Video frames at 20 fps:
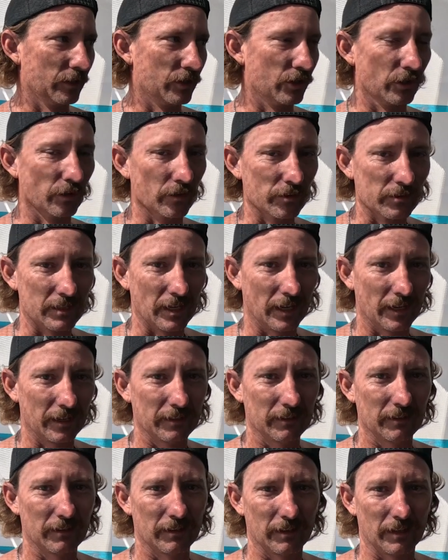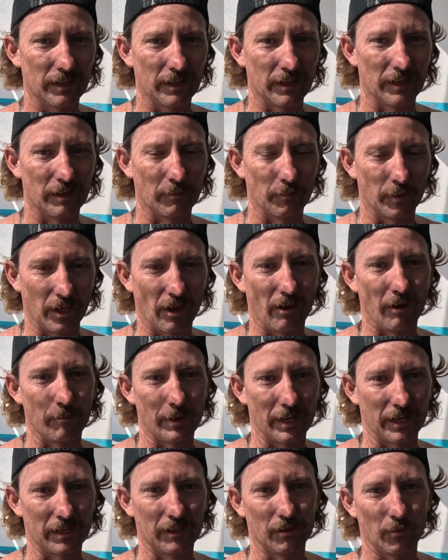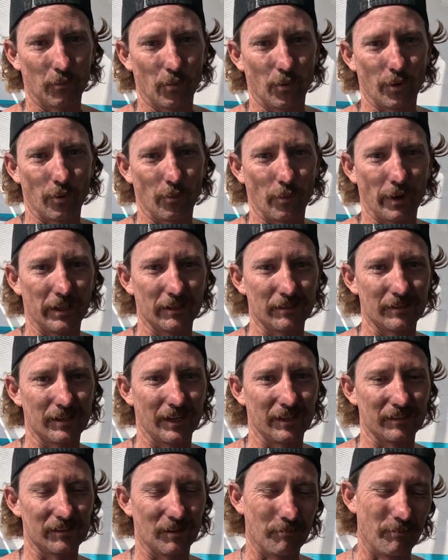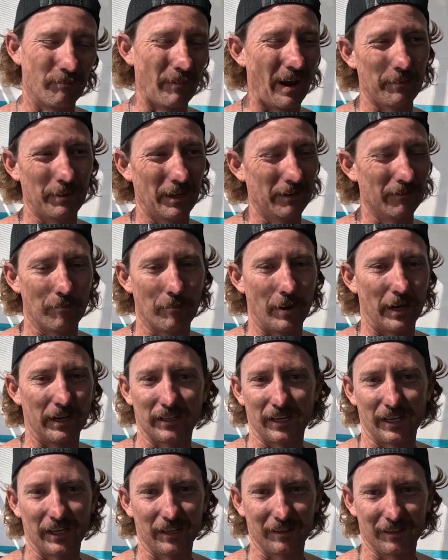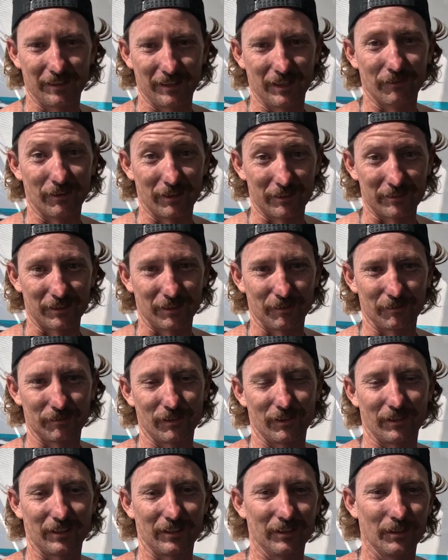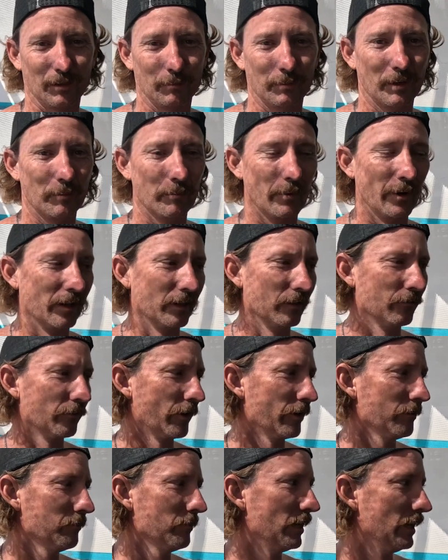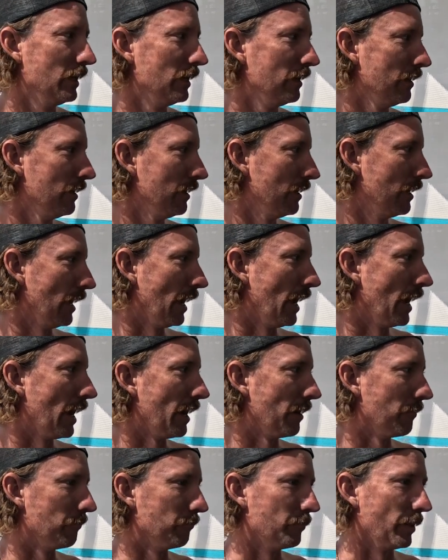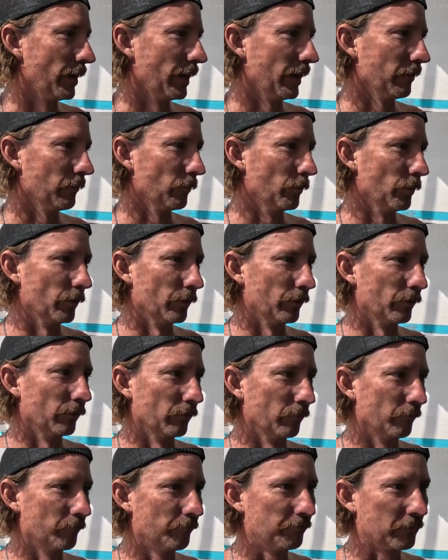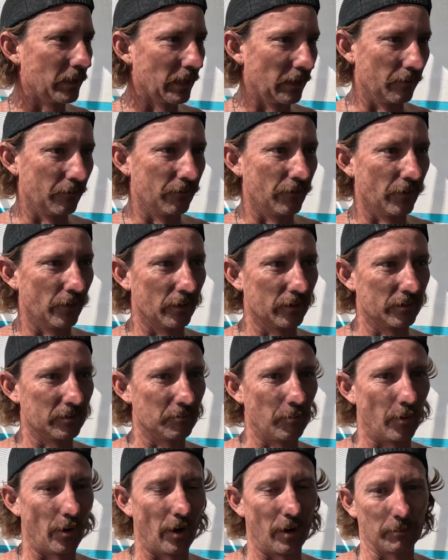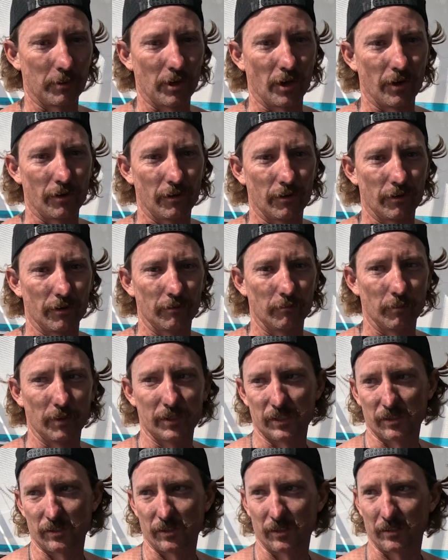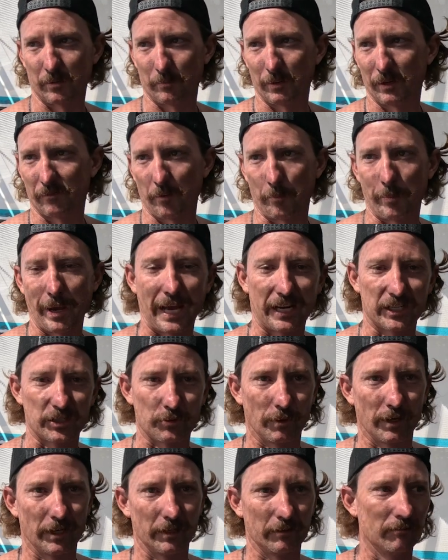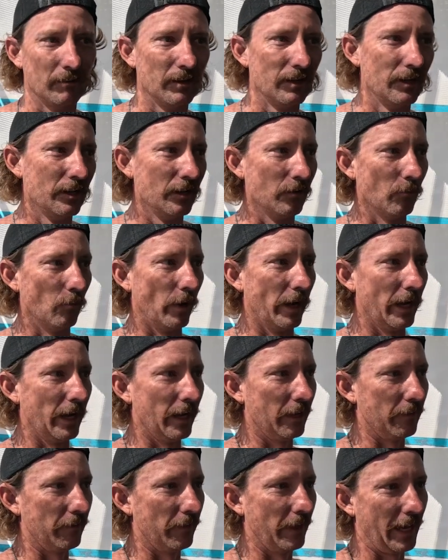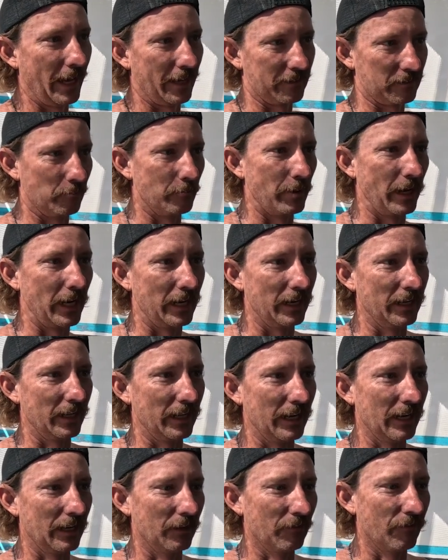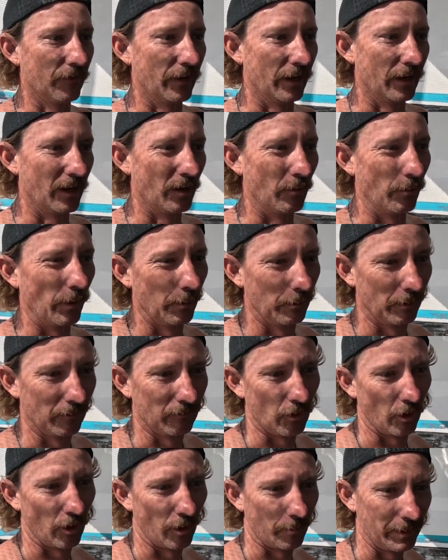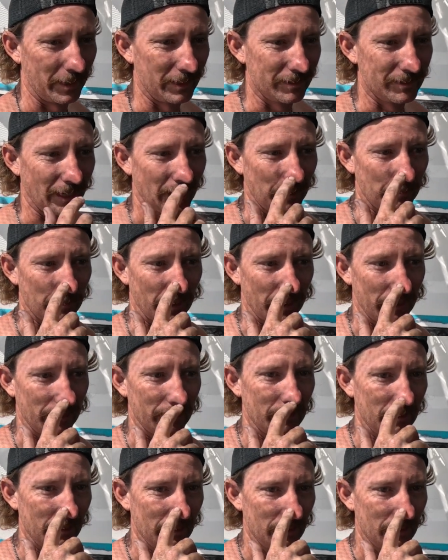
Tuesday. We're going back in the water Wednesday, so maybe even Monday to give ourselves like a little bit of breathing room. But we'll get the first prime coat on, which is just a bit of a patch one where there hasn't been any anti-foul, where we've gone a bit deeper